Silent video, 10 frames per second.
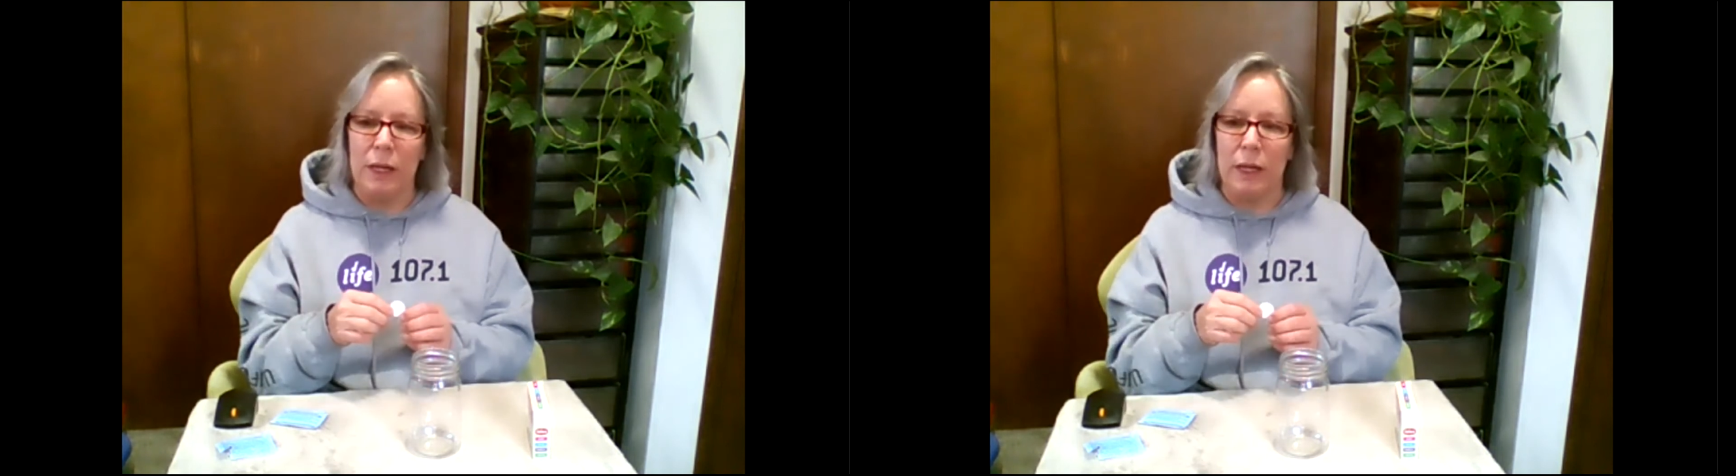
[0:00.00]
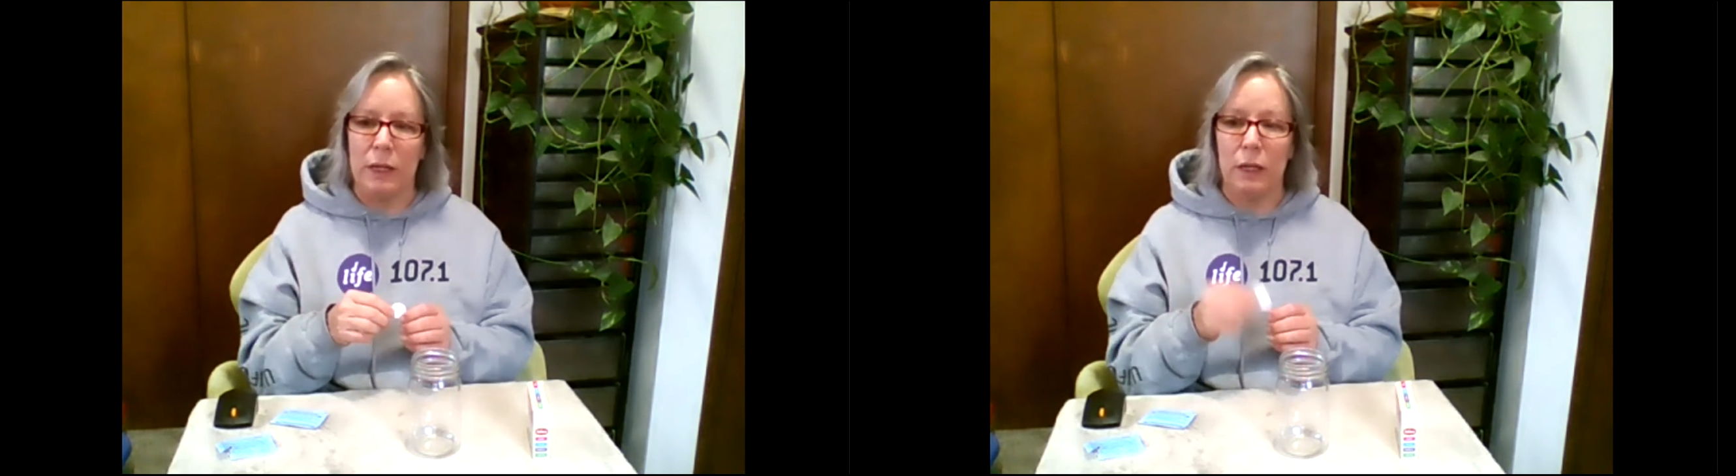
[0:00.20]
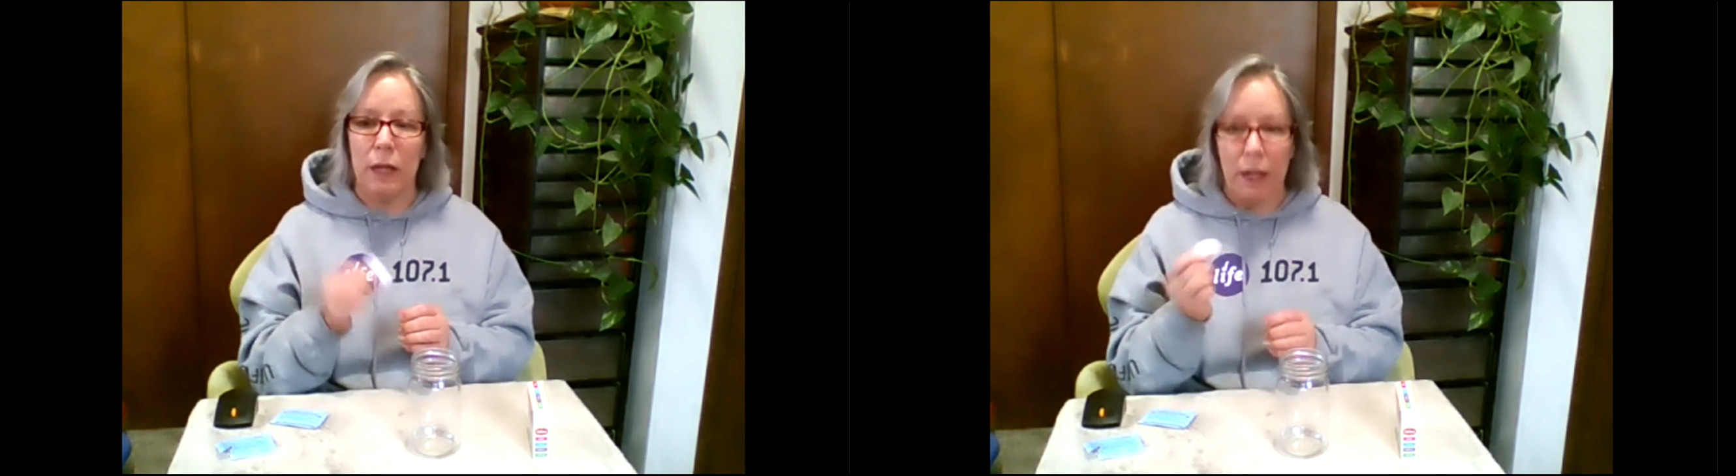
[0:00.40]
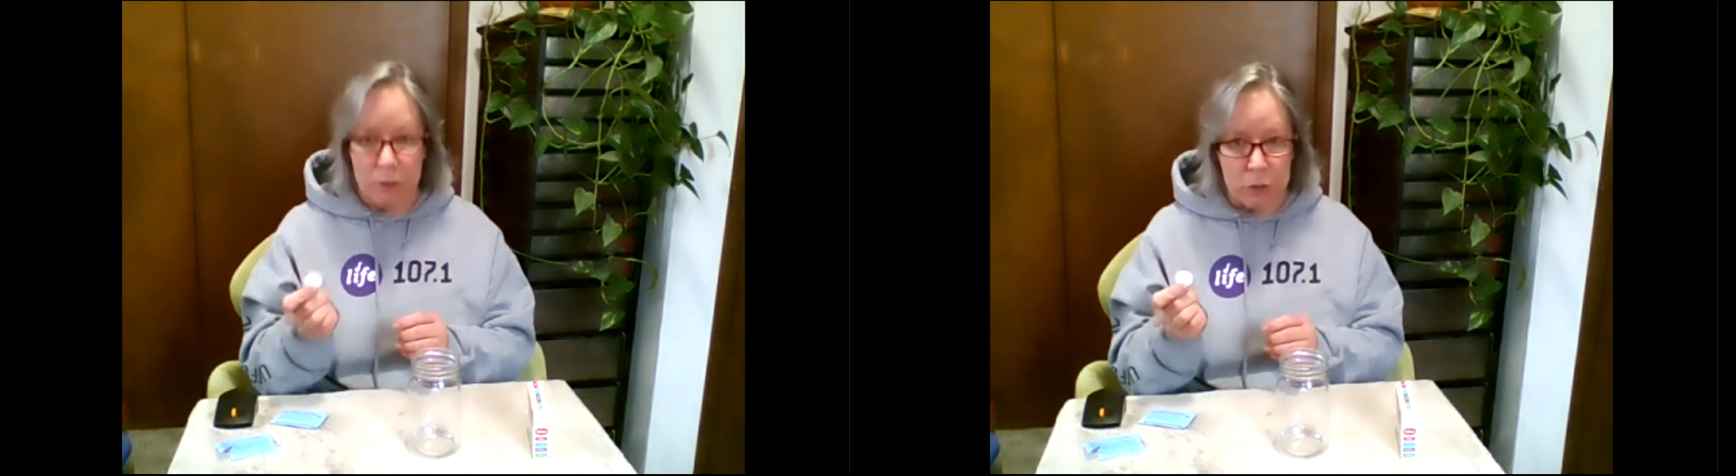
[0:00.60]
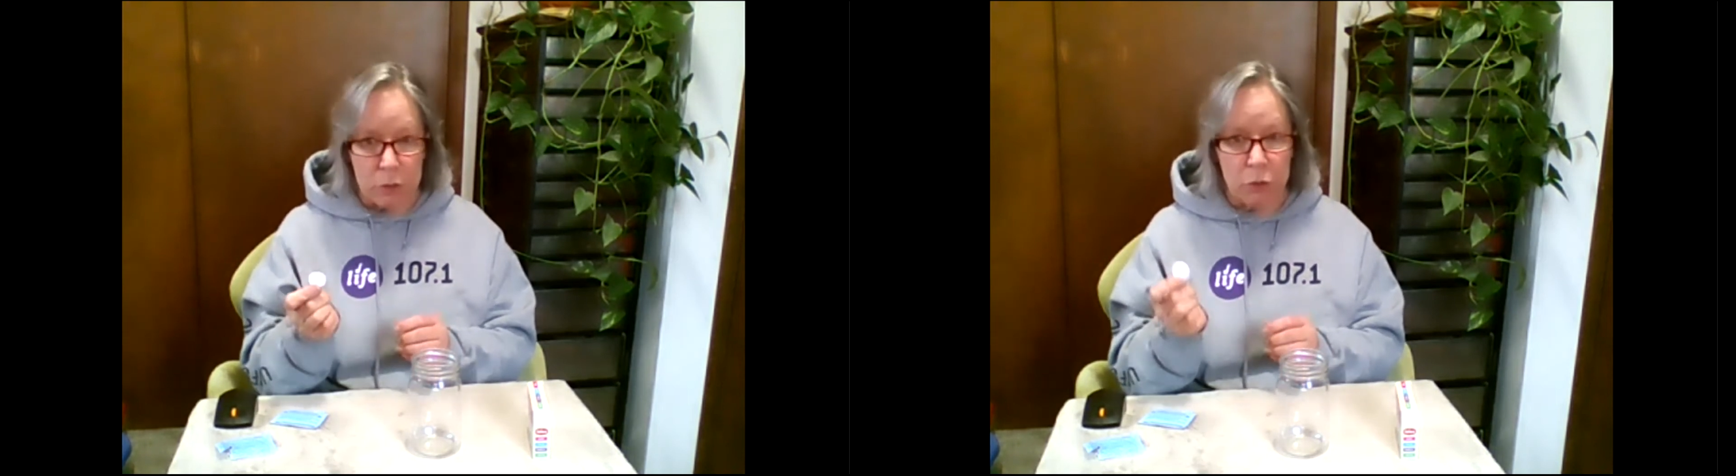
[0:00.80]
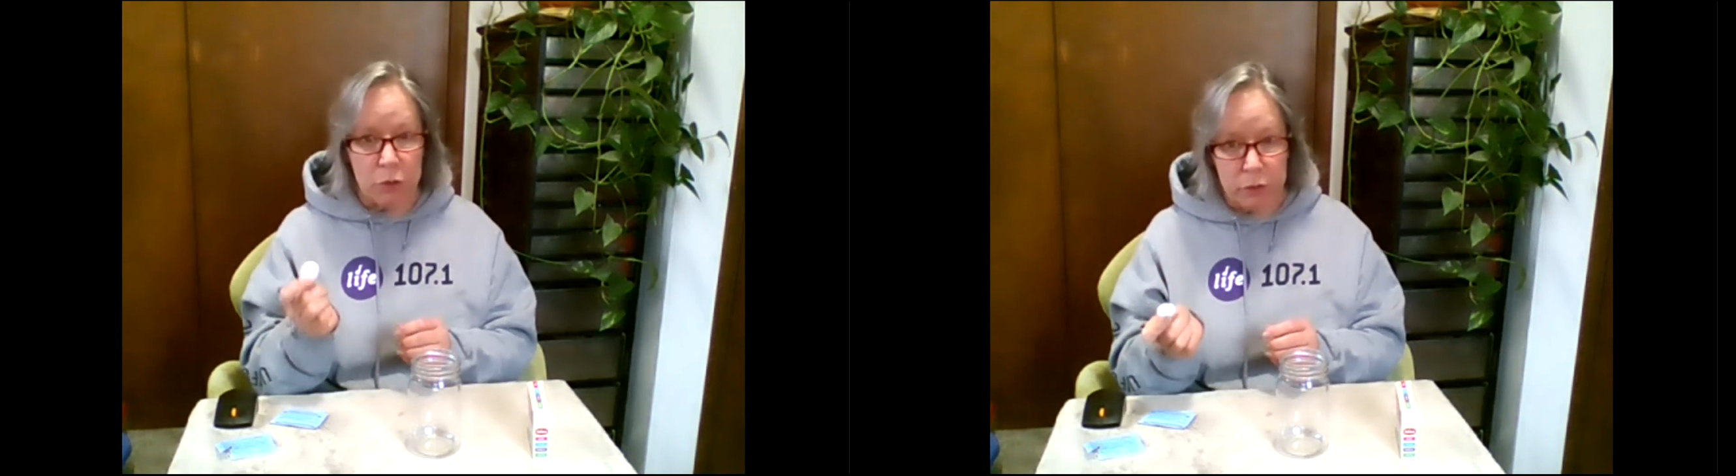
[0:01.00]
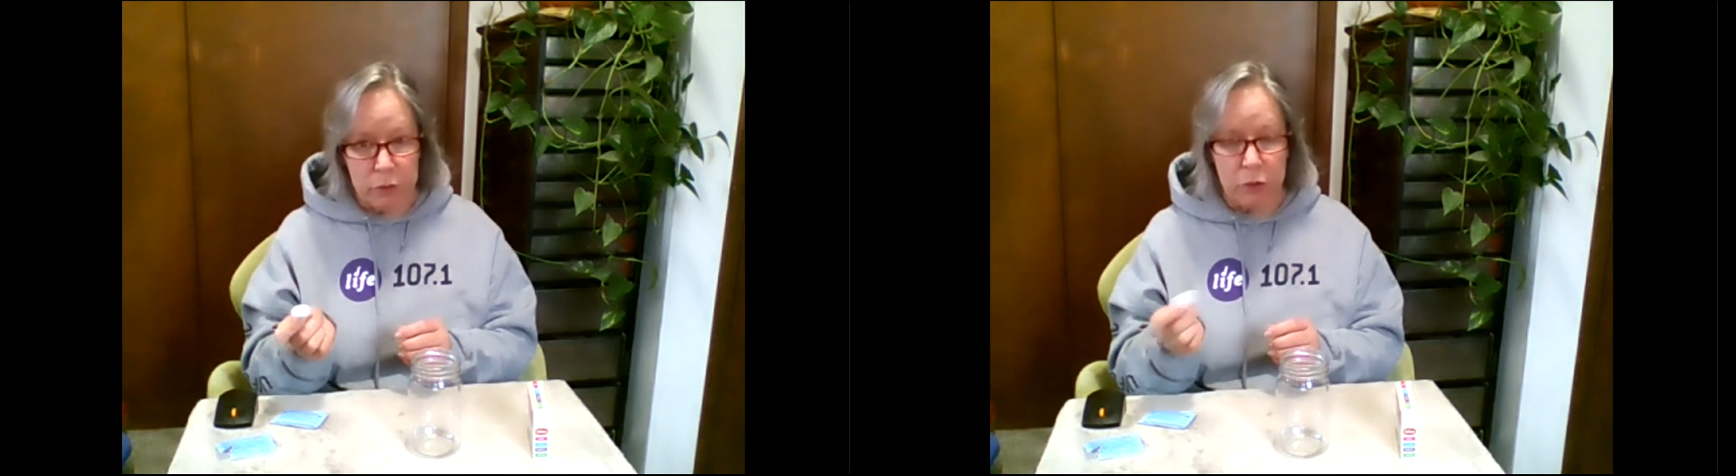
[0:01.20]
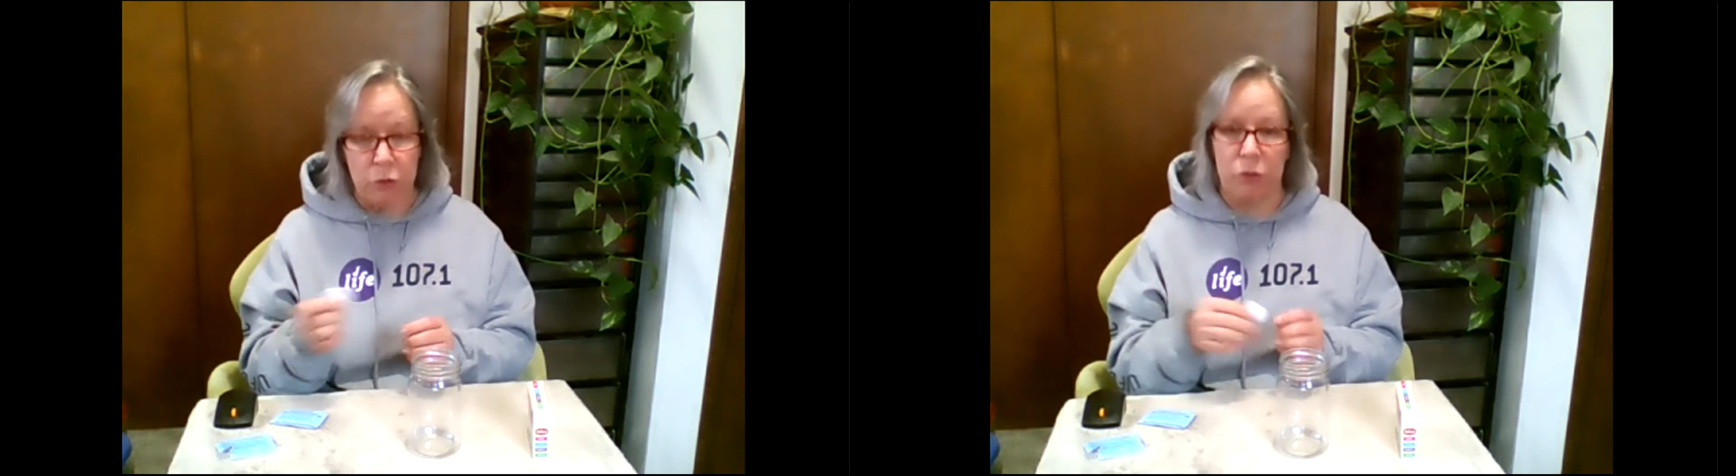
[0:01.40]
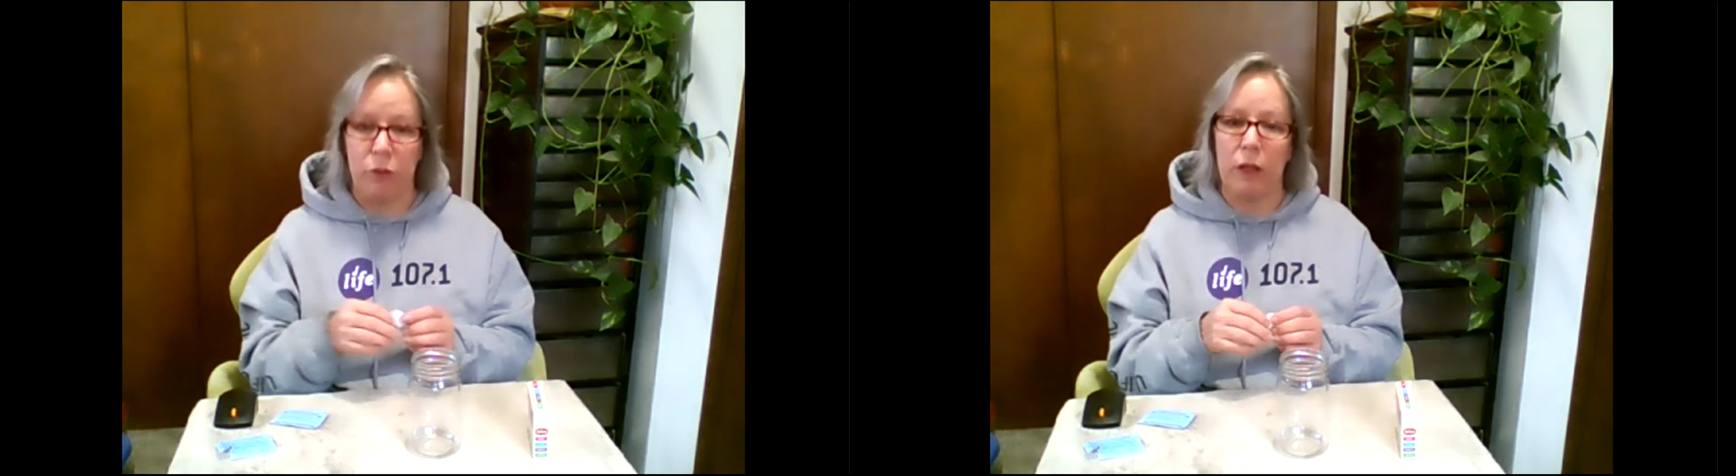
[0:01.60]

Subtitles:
and an acid, which is citric